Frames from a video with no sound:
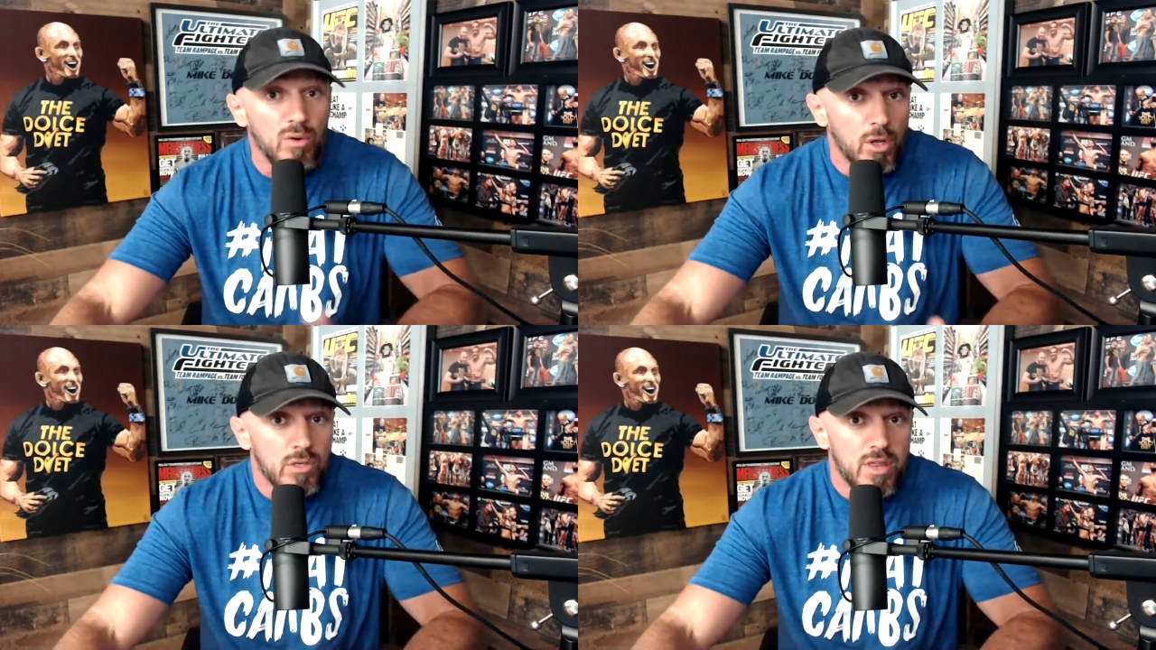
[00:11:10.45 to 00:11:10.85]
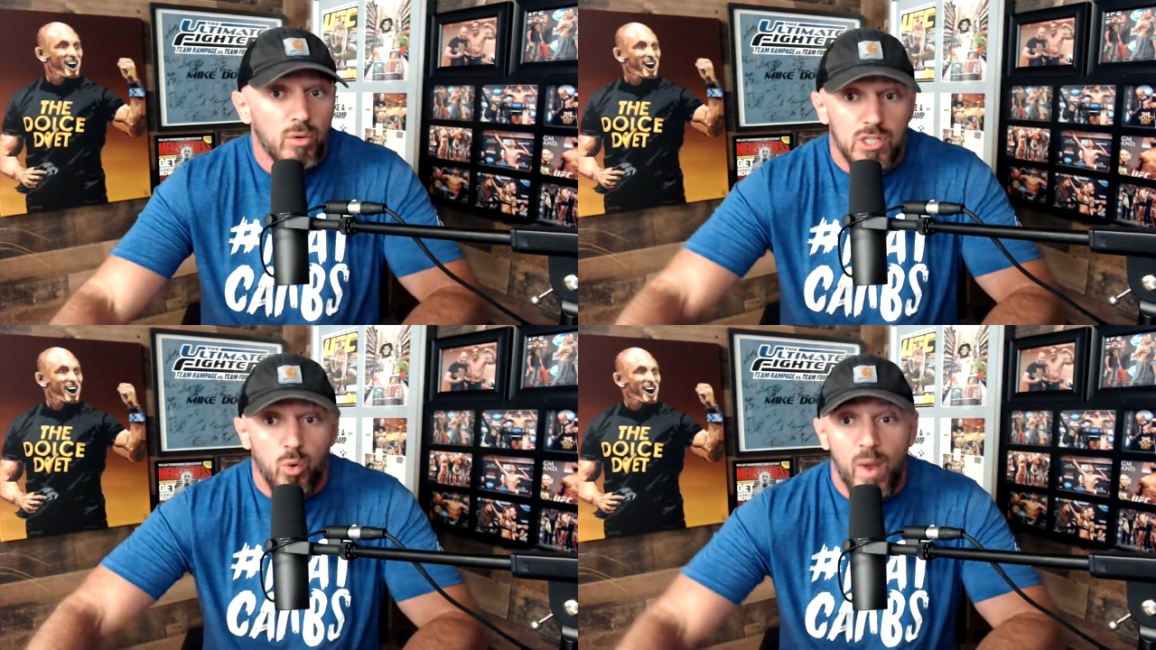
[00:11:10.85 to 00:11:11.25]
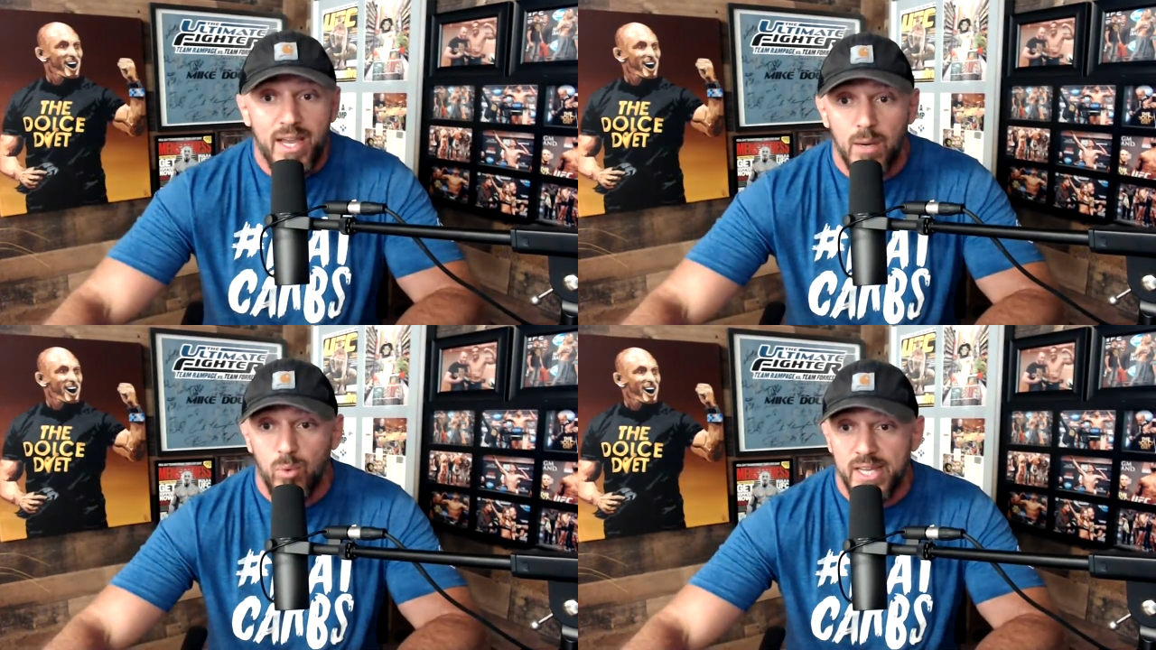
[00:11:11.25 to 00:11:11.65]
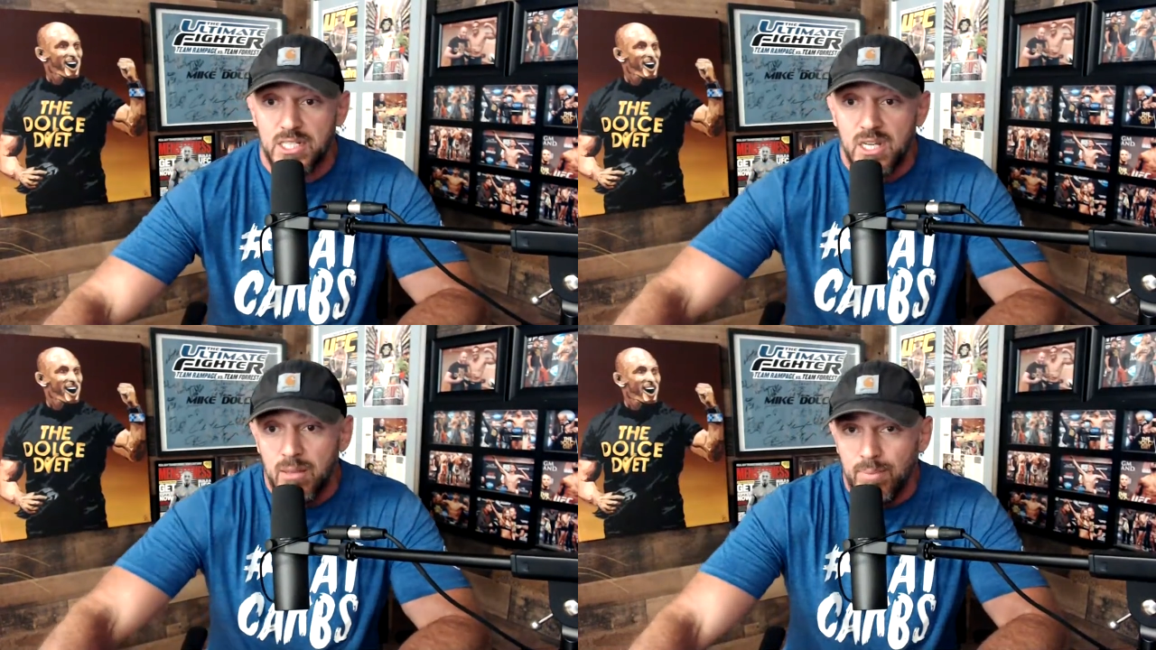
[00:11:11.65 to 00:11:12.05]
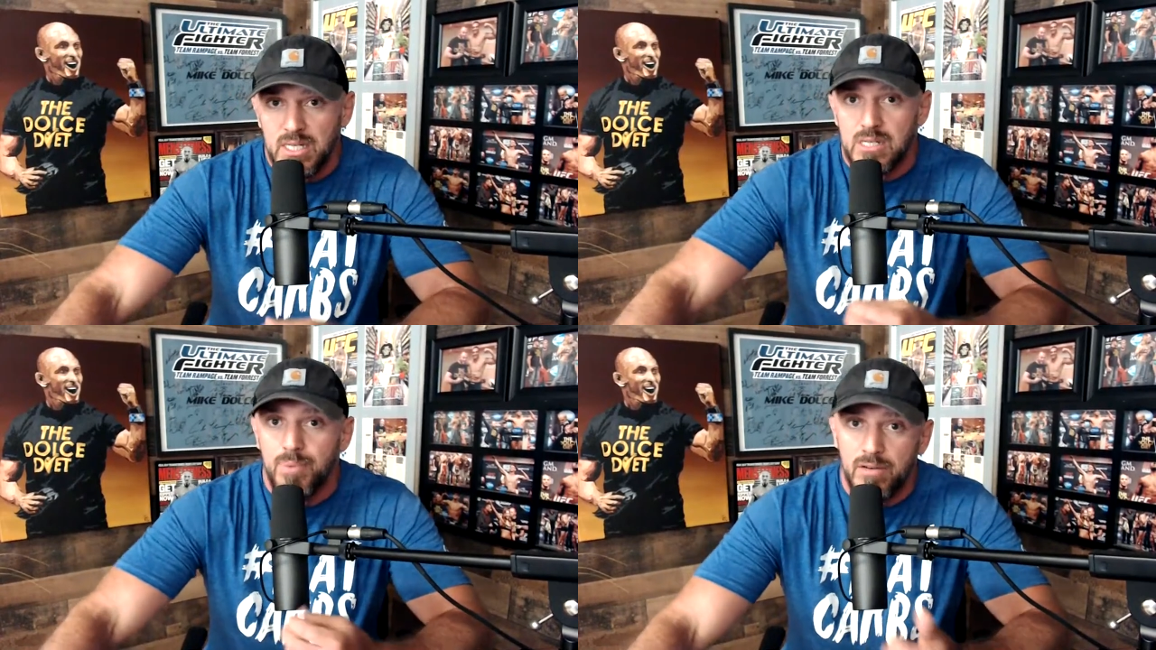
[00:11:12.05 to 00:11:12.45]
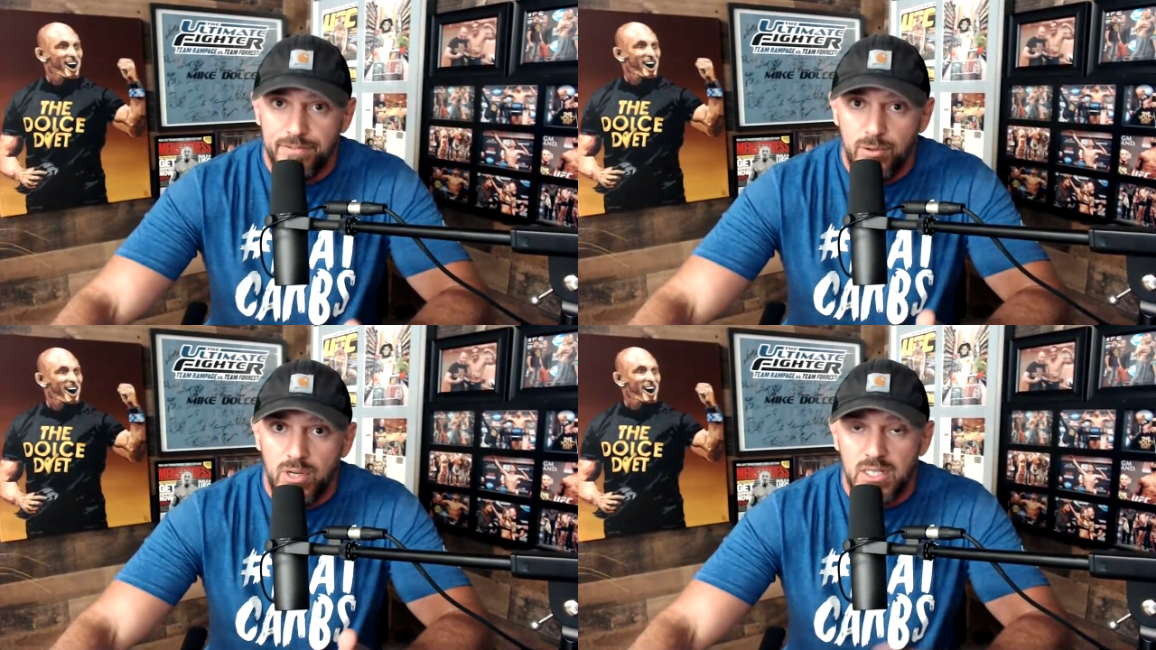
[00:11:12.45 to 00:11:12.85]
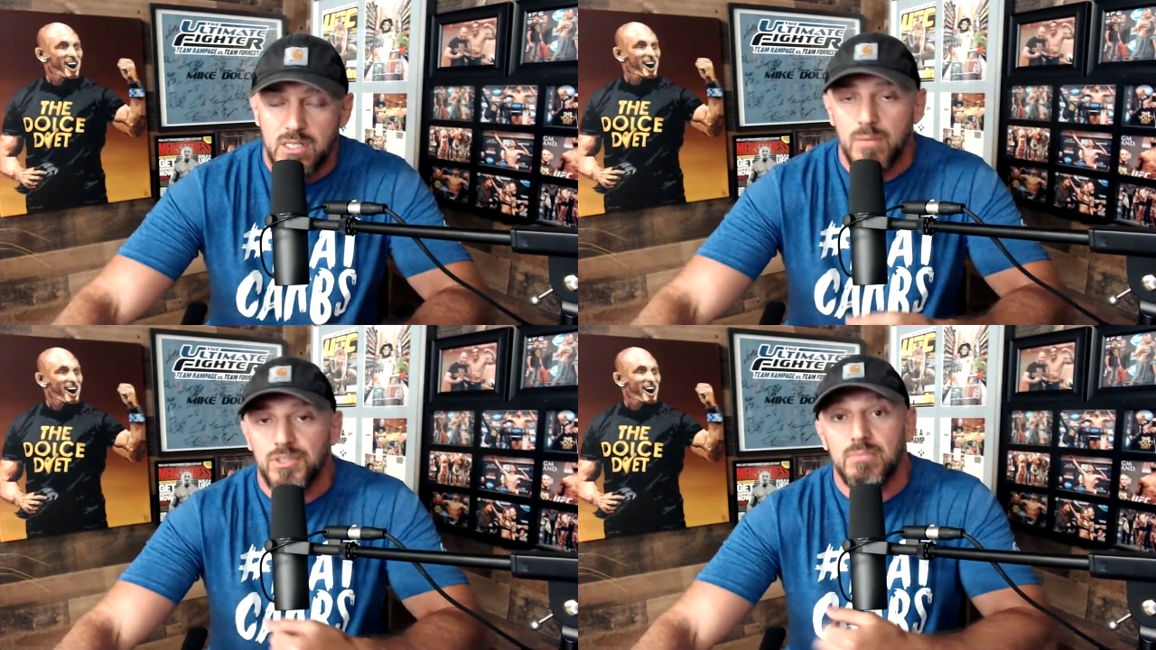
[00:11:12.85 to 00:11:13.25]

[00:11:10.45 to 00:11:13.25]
Speaker 1: And those those are wake up weights based upon food consumption.